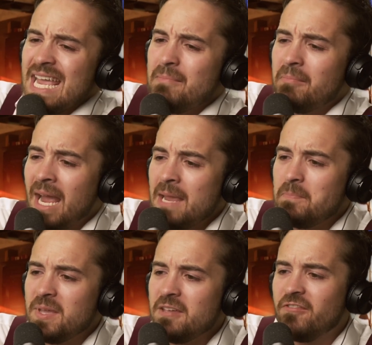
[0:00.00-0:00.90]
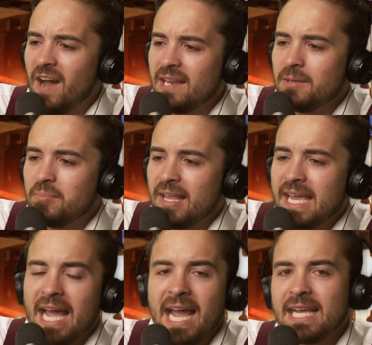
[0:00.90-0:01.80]
it might be fun to
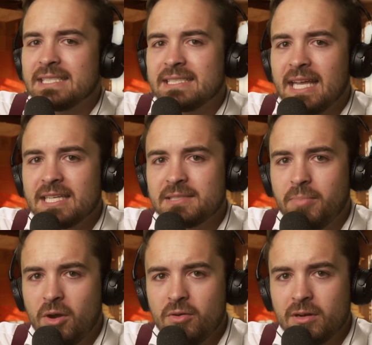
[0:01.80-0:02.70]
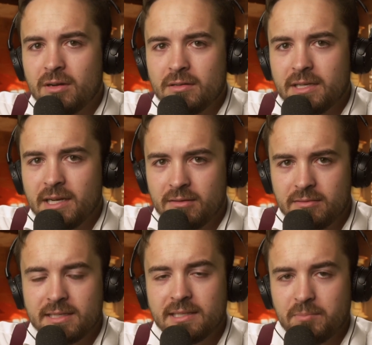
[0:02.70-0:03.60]
play high-stakes poker, you
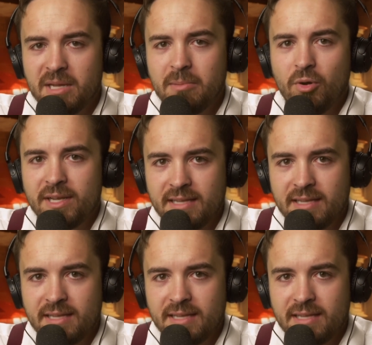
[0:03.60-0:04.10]
know, at the big boy